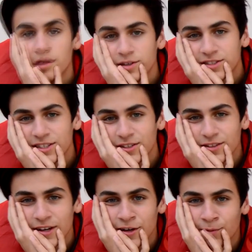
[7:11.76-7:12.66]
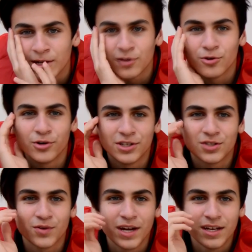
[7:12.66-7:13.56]
This signaled the end of my
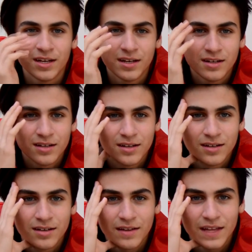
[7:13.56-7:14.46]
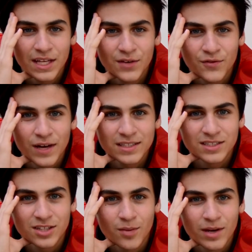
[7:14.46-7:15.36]
glorious reign, and the end of
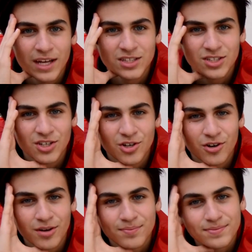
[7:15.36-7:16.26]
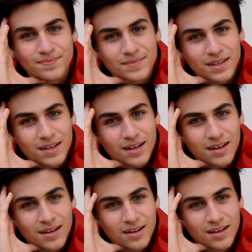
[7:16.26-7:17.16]
France's domination in Europe.
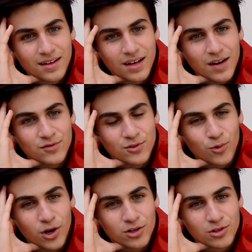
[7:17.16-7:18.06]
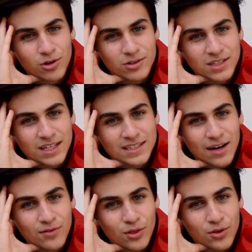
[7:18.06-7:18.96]
After Waterloo, I was kicked
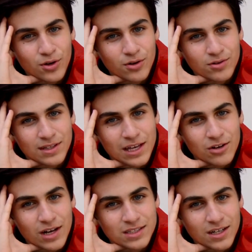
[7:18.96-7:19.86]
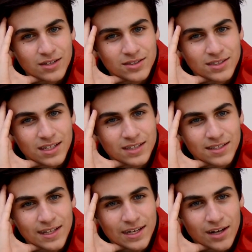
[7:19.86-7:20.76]
out of the throne and later exiled to St.
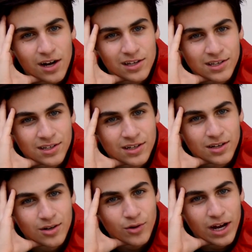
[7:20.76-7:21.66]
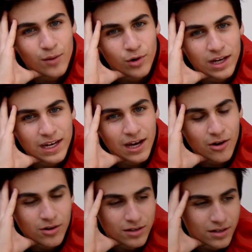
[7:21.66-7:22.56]
Helena Island, where I am right
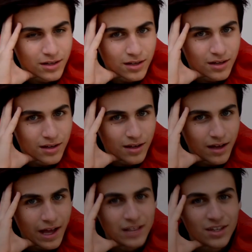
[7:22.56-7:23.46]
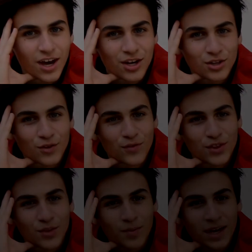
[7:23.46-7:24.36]
now, and died on the
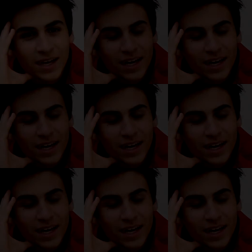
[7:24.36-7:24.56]
5th of May,